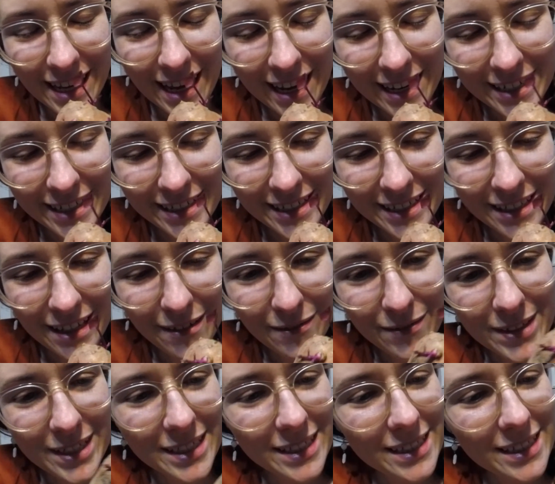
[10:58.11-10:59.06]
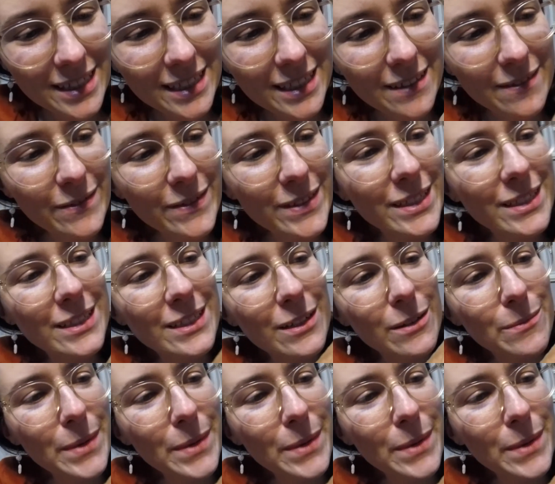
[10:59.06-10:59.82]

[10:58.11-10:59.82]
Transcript: I just love these leaves so